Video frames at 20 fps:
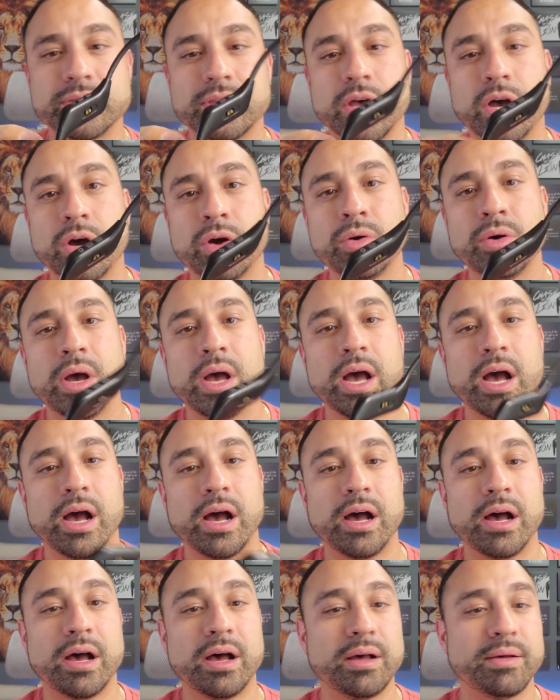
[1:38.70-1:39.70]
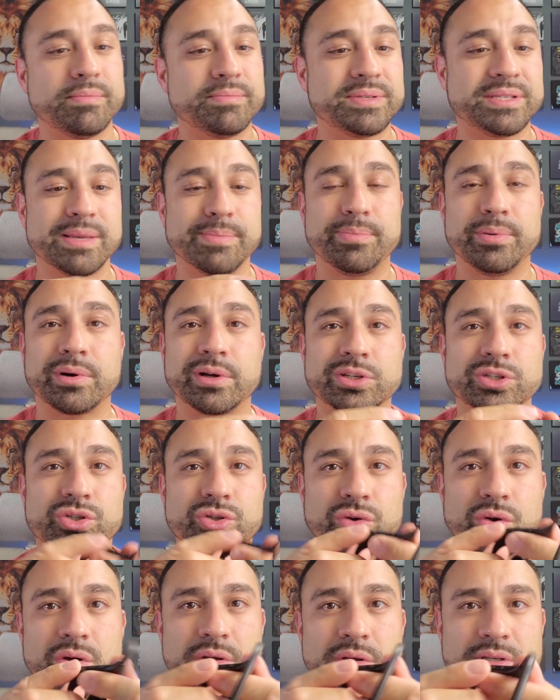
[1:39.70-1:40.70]
though. Simple
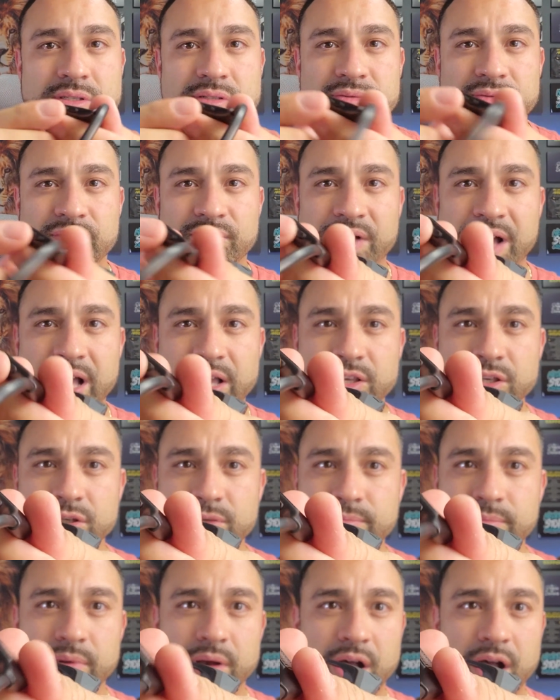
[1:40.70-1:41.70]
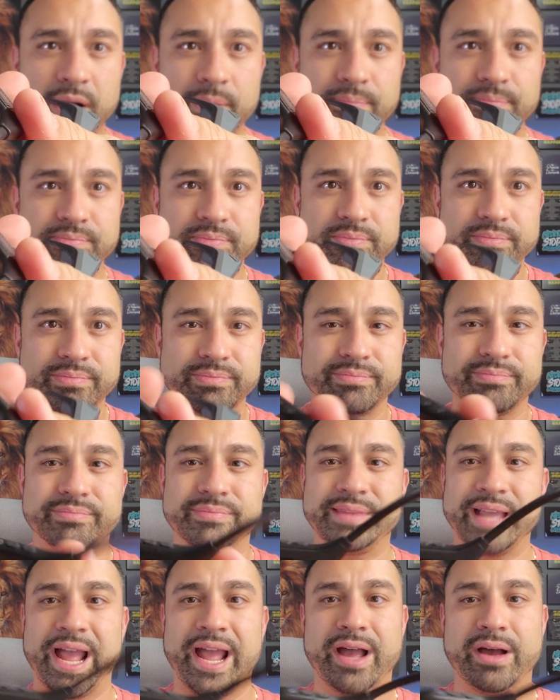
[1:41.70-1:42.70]
controls, volume, up,
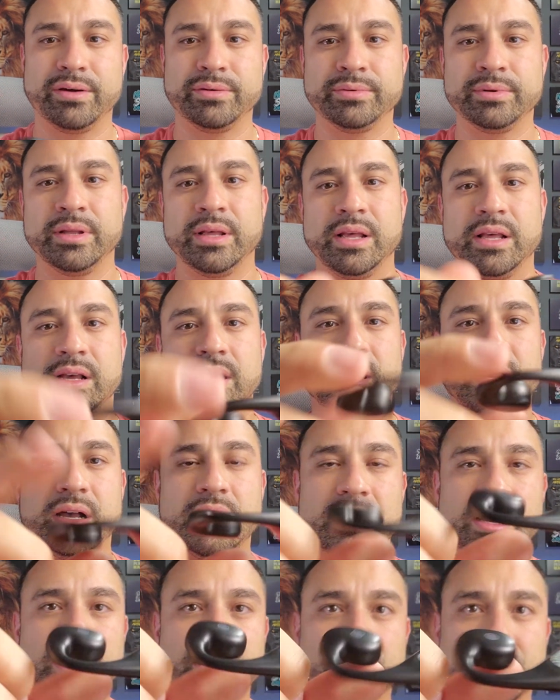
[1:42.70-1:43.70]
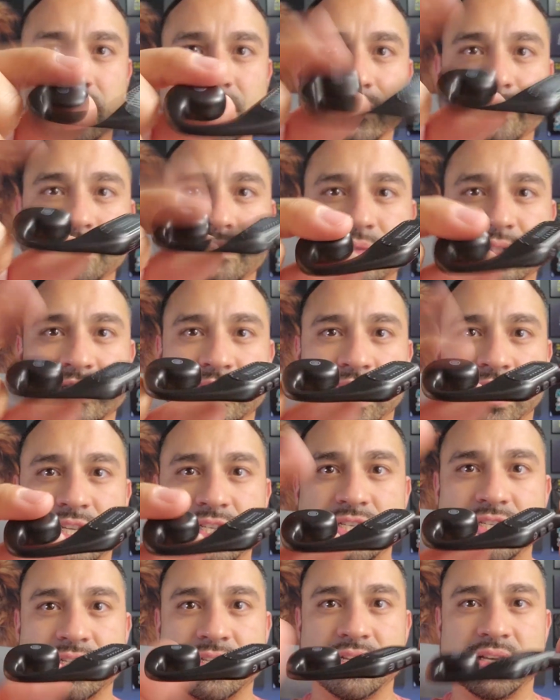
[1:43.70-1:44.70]
down, a little
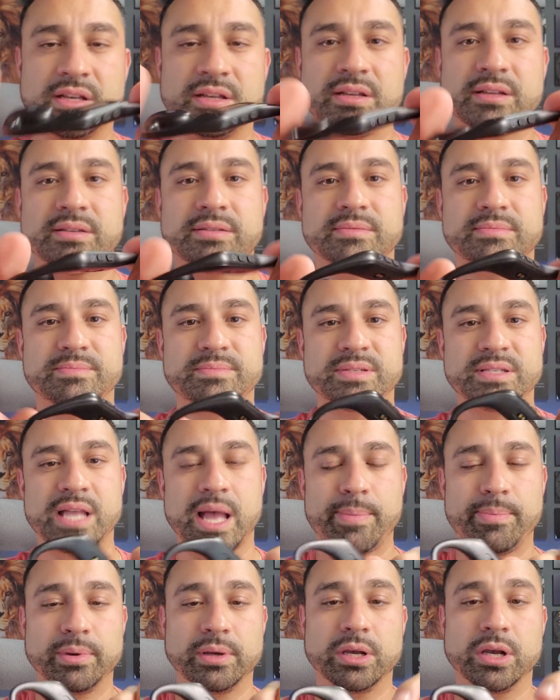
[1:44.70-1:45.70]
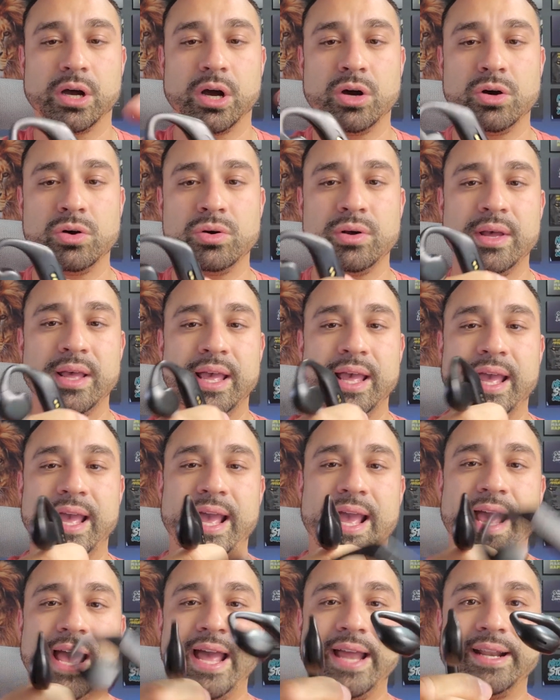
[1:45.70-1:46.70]
touch to stop and go.
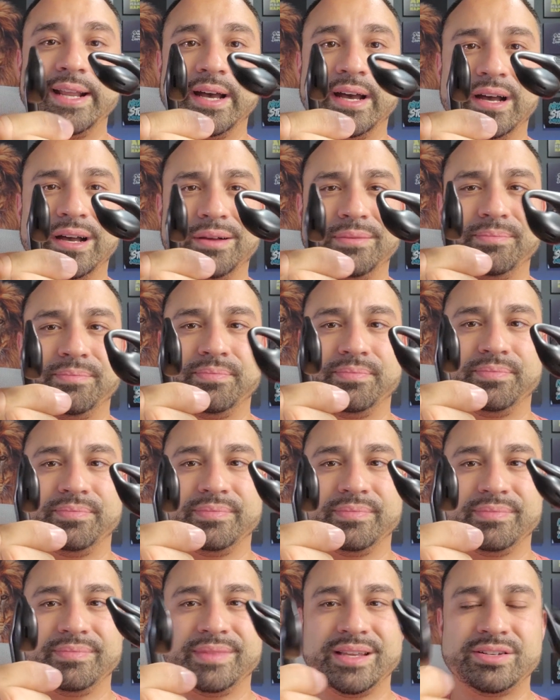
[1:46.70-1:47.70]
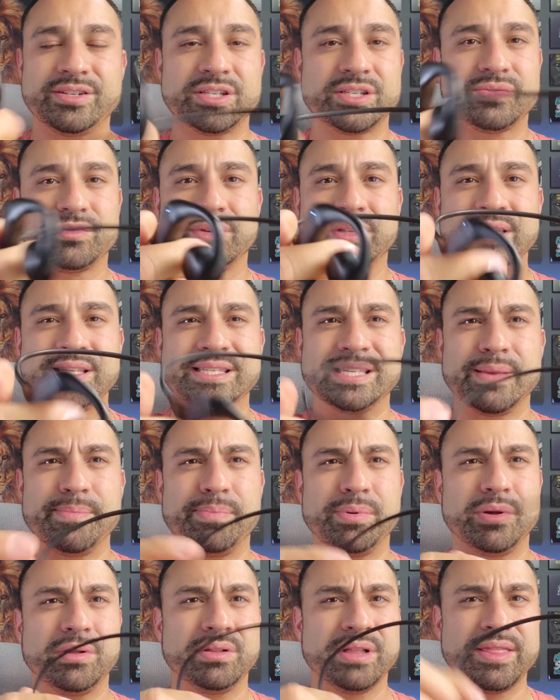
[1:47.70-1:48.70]
And they're just really
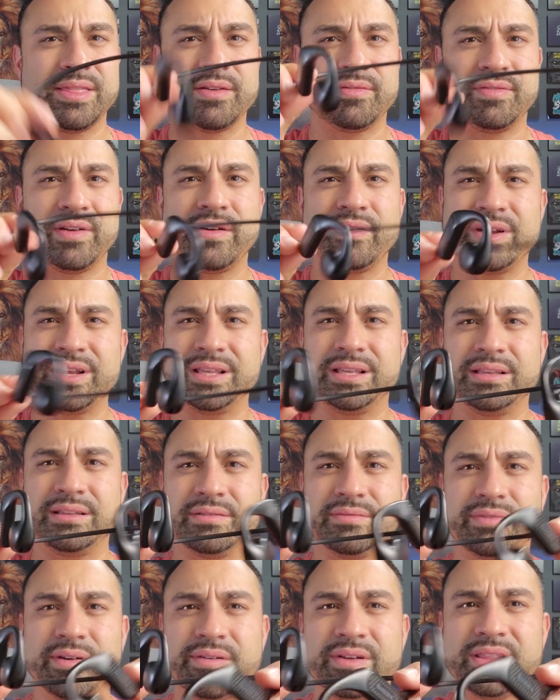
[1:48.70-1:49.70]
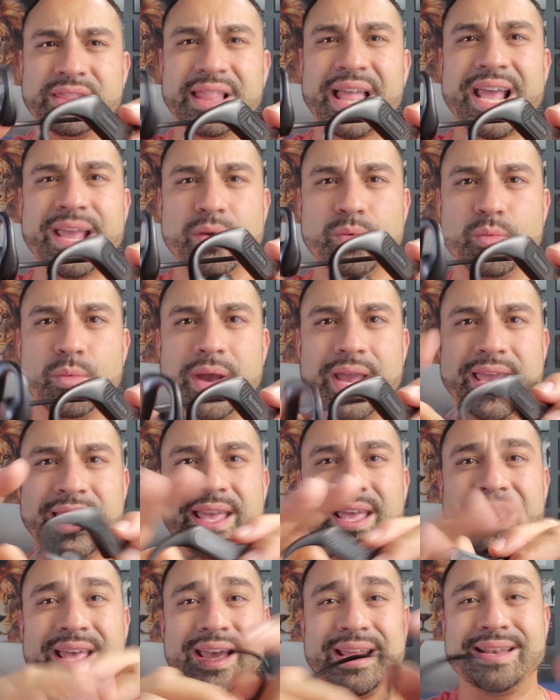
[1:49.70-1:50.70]
simple, and they're very, very lightweight.
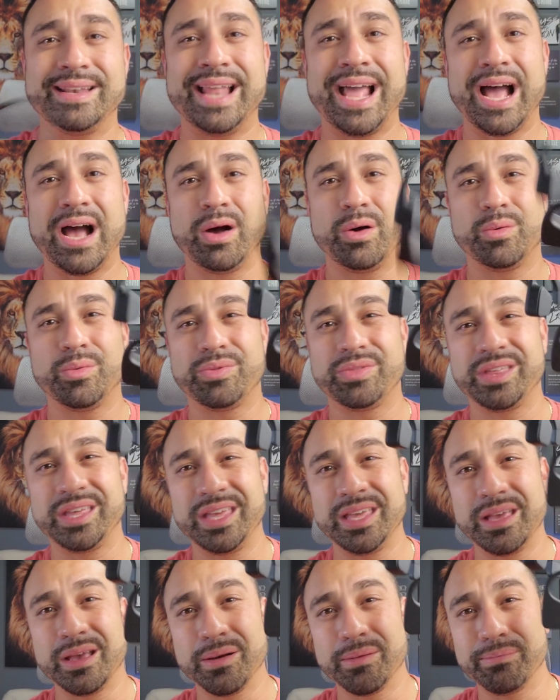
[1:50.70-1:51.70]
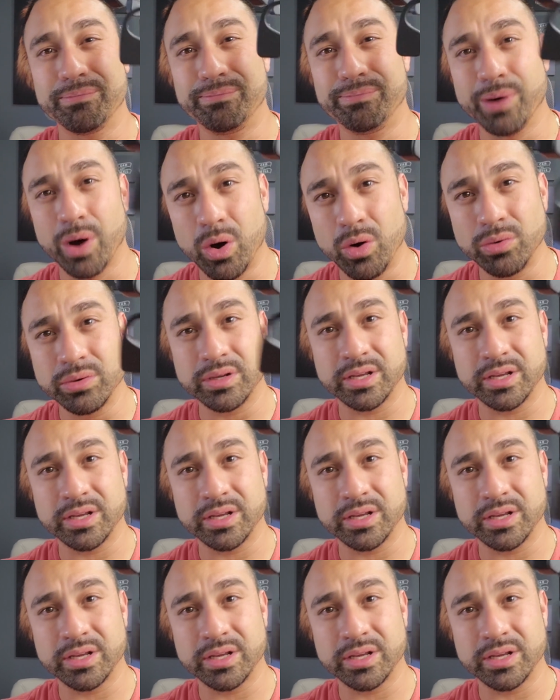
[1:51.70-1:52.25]
Now, the bone